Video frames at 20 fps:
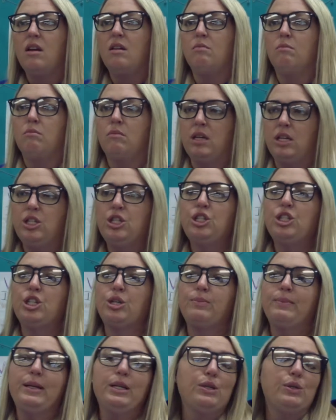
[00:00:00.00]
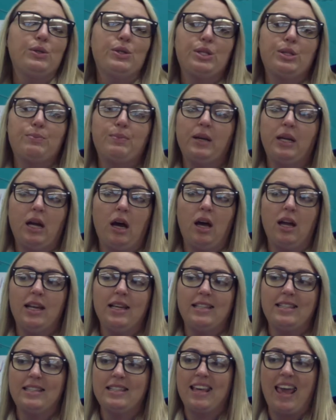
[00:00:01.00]
Mr. Moose put on
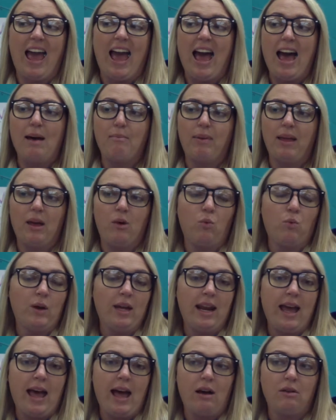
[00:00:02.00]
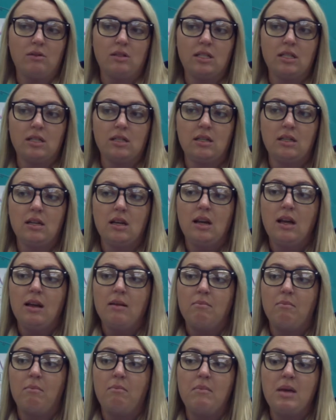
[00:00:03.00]
his cap and went out.
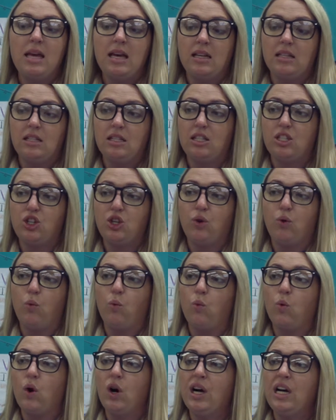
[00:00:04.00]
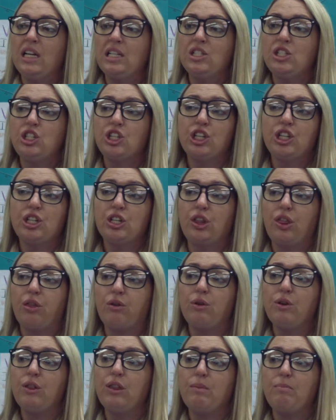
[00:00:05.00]
Mist wandered
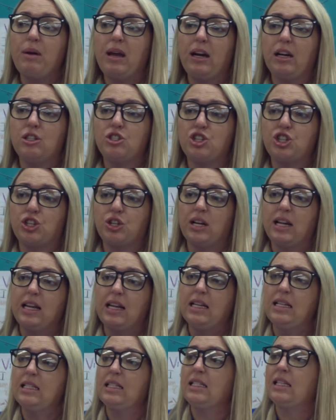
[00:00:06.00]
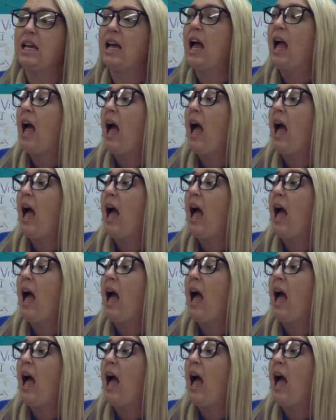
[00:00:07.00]
through the bare trees.